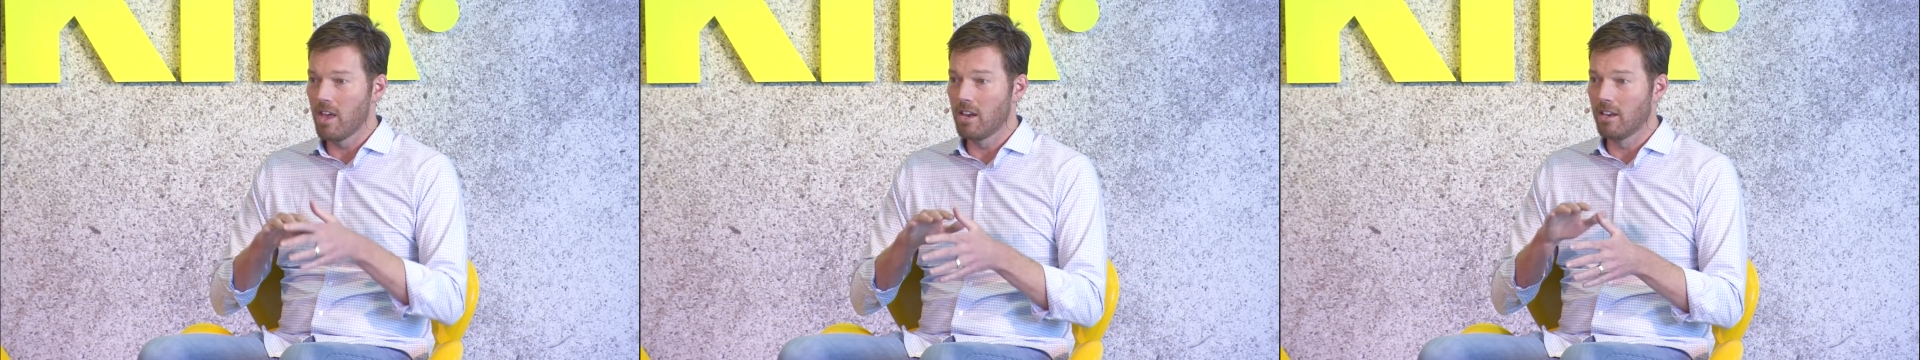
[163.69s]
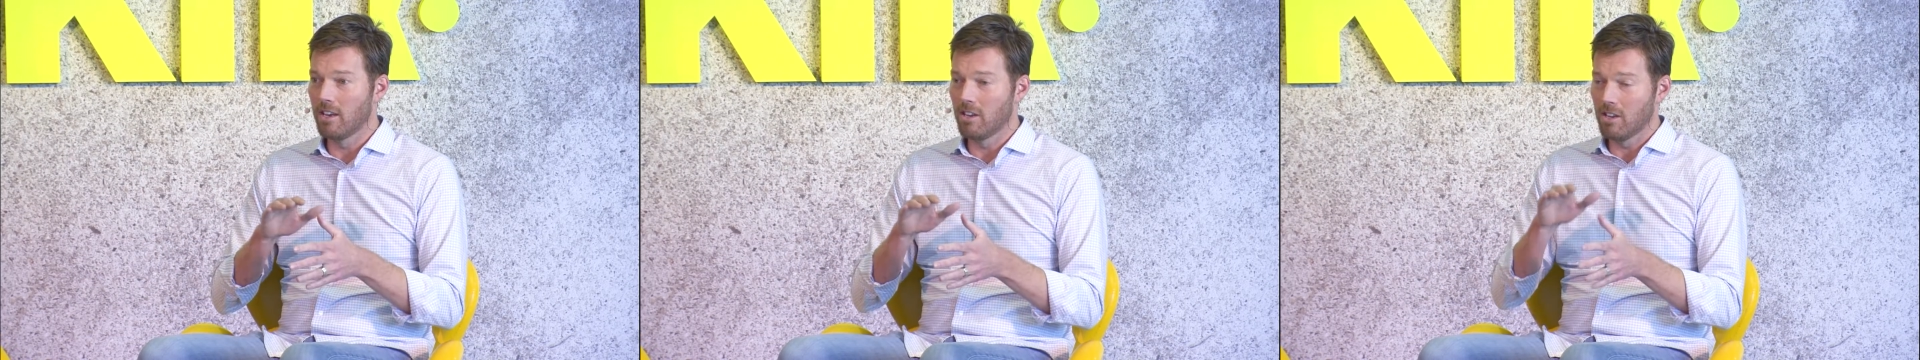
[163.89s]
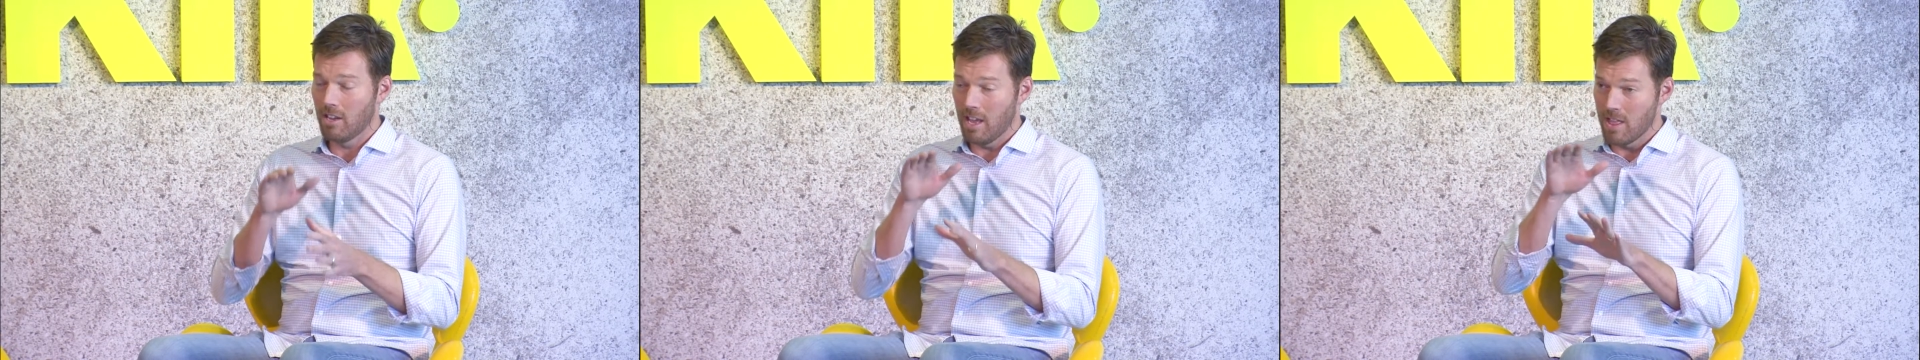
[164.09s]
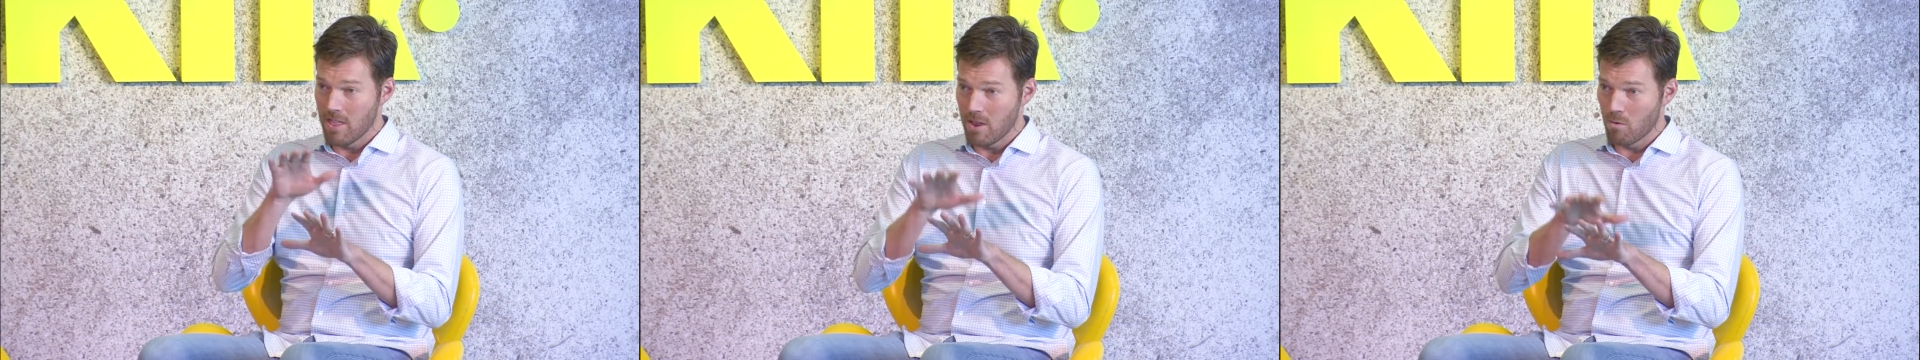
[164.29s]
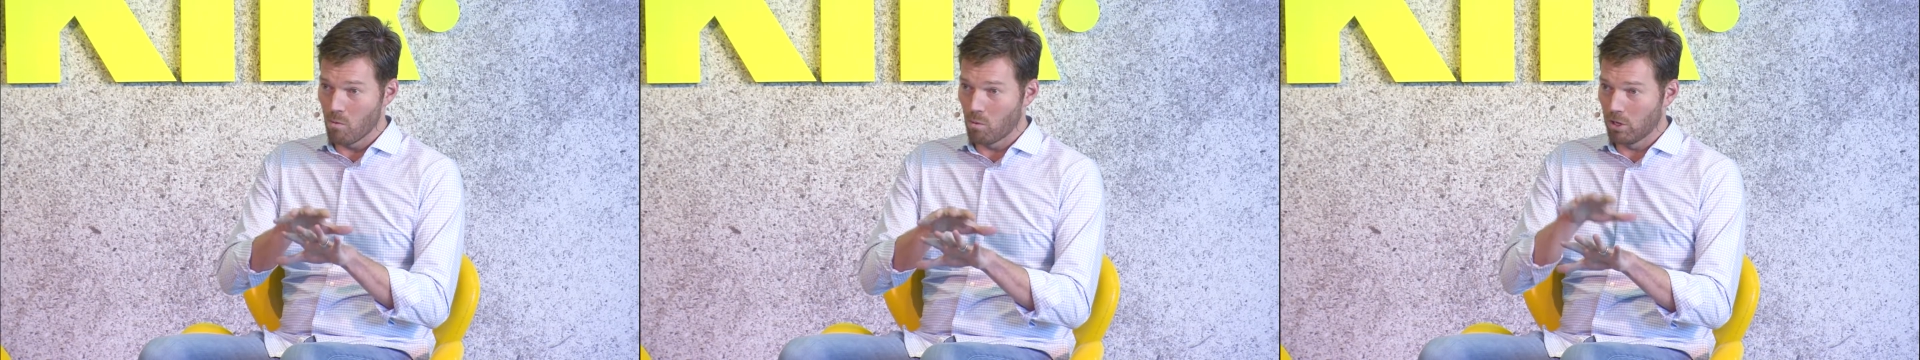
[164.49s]

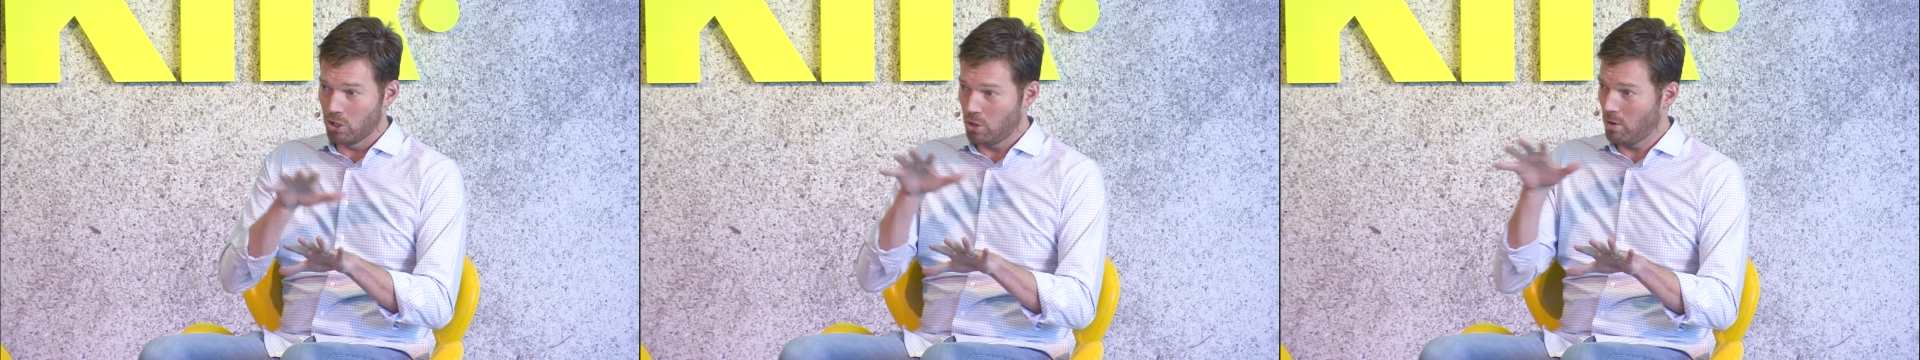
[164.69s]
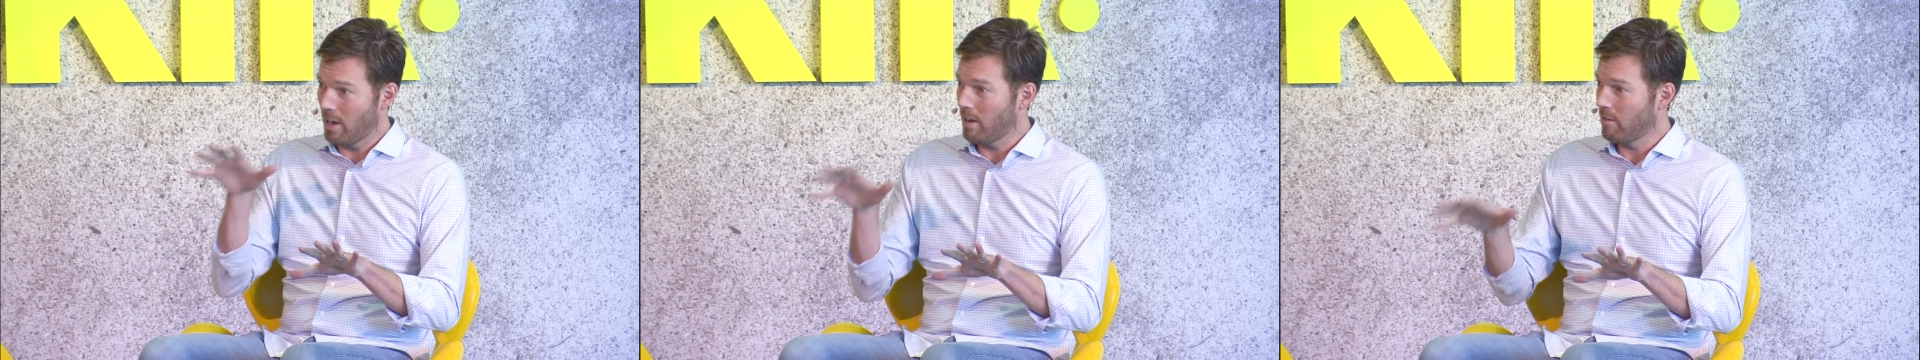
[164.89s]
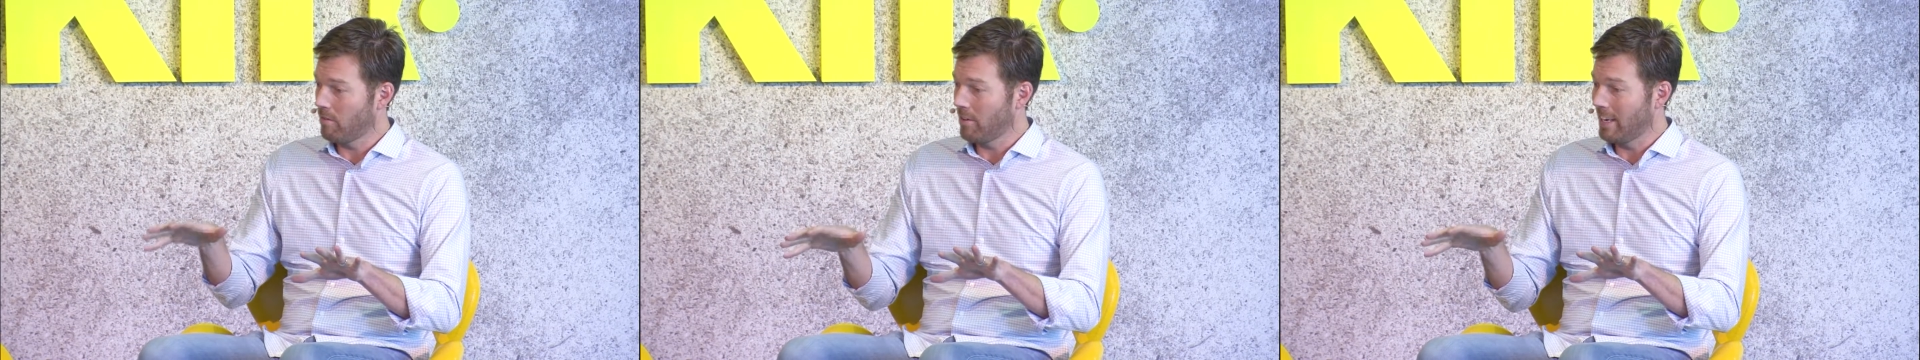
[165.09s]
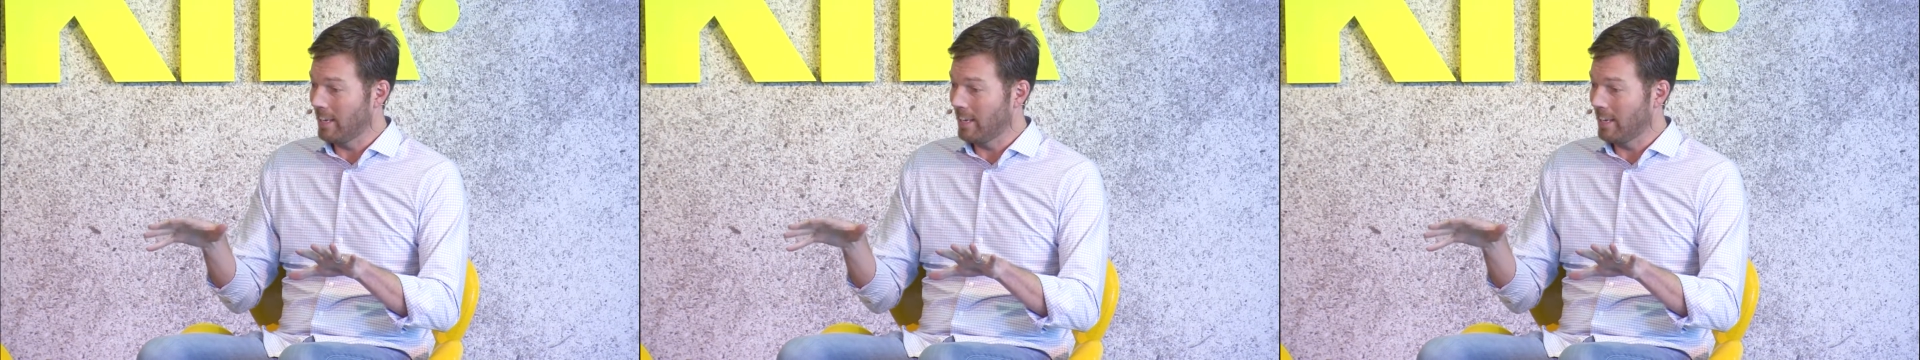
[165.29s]
then once you have